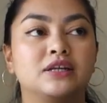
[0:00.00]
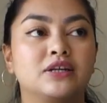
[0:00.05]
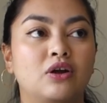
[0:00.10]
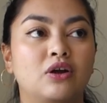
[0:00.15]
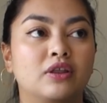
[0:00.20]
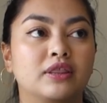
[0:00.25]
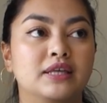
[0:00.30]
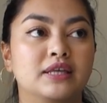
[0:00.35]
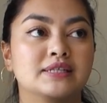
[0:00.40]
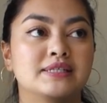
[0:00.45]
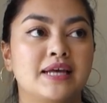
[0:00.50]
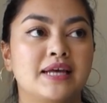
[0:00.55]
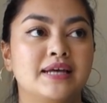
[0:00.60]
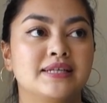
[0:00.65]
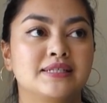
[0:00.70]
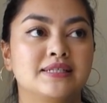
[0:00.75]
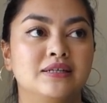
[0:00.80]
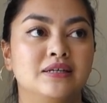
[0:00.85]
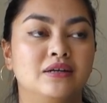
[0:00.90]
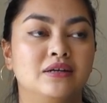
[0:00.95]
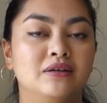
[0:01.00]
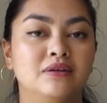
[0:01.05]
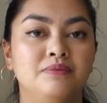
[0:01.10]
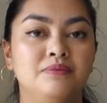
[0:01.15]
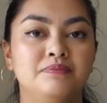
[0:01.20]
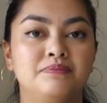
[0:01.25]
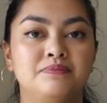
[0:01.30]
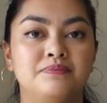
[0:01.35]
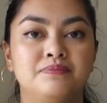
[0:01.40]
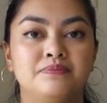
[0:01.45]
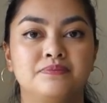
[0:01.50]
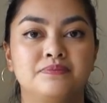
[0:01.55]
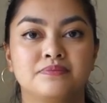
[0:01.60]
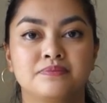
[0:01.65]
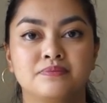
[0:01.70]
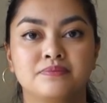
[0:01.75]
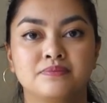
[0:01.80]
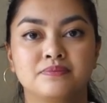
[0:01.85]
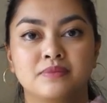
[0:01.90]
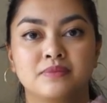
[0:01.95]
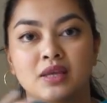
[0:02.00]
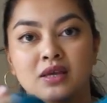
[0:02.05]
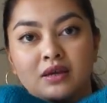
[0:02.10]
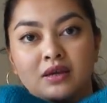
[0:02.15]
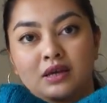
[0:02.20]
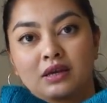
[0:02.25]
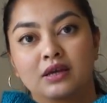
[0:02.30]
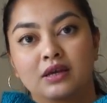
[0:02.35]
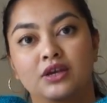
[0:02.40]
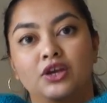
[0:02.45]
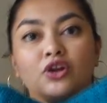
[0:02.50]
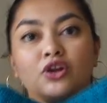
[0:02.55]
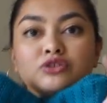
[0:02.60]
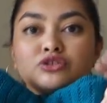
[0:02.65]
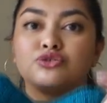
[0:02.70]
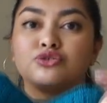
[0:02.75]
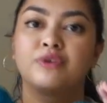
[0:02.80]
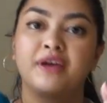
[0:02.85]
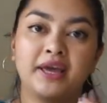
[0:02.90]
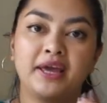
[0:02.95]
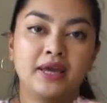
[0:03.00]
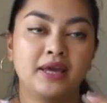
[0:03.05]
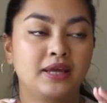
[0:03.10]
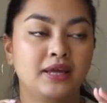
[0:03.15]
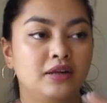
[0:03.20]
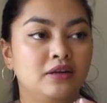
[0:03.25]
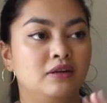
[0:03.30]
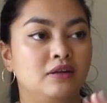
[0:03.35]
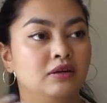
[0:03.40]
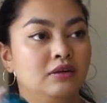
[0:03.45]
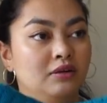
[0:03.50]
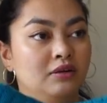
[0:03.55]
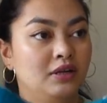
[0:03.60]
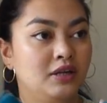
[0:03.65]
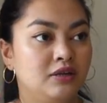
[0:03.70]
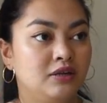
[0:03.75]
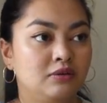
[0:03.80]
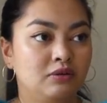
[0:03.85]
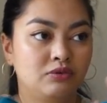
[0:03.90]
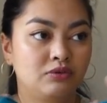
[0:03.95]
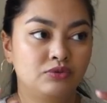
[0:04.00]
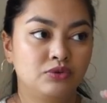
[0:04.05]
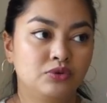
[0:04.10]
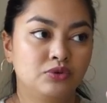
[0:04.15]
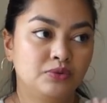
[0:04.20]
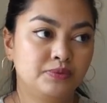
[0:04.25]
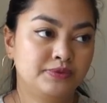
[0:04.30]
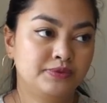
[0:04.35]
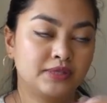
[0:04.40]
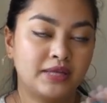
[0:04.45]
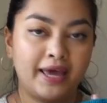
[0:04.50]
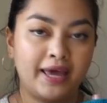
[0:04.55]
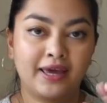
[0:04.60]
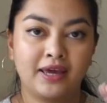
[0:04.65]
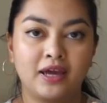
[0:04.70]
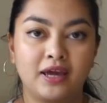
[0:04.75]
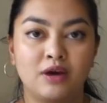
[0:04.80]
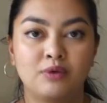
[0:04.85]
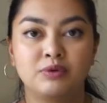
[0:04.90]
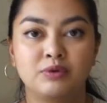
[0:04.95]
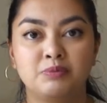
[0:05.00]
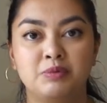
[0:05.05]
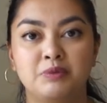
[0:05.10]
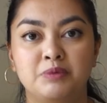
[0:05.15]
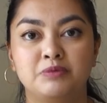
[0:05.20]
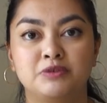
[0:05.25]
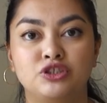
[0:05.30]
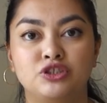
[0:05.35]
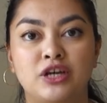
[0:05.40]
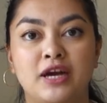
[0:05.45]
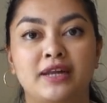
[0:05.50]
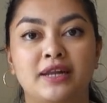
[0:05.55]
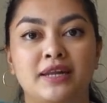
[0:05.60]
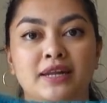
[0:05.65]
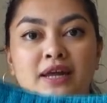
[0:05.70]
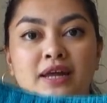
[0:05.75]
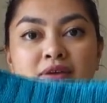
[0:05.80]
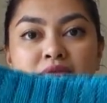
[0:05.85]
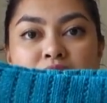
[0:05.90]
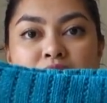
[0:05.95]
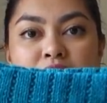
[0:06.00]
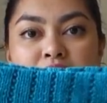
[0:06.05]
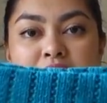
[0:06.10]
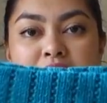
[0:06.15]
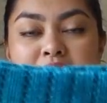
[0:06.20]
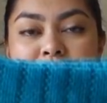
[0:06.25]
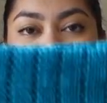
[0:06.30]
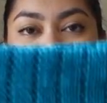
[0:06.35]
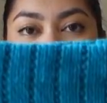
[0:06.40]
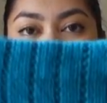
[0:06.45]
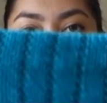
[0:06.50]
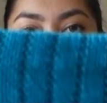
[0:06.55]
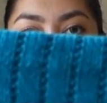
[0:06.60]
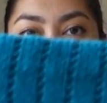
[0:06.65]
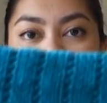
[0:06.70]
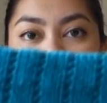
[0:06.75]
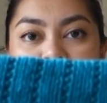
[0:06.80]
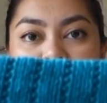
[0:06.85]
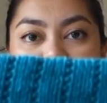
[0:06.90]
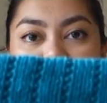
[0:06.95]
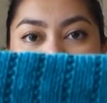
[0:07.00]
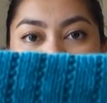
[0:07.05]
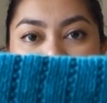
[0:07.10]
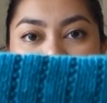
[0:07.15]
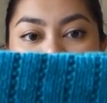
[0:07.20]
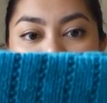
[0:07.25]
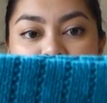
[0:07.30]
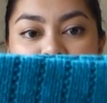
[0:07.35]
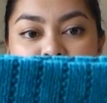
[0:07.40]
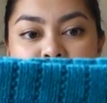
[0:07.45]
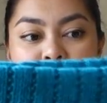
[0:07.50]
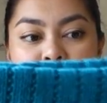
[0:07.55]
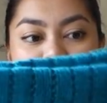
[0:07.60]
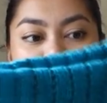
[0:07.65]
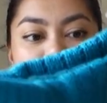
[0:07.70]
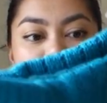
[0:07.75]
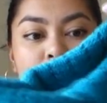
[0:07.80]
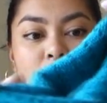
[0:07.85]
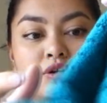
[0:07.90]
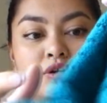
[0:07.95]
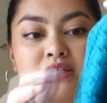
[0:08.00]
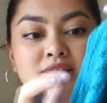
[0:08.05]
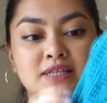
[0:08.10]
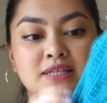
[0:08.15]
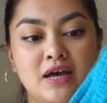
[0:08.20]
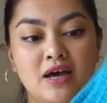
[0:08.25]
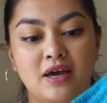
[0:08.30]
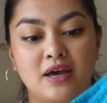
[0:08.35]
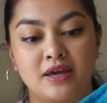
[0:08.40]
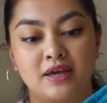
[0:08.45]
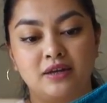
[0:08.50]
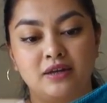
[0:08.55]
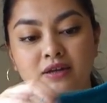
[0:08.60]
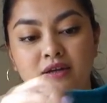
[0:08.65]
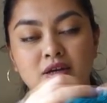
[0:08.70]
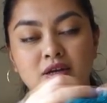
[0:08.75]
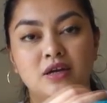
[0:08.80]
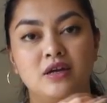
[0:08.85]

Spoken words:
knit on this as a, you know, train, knit groups, hanging out with people, chat, and I realized I kept making mistakes on the wrong side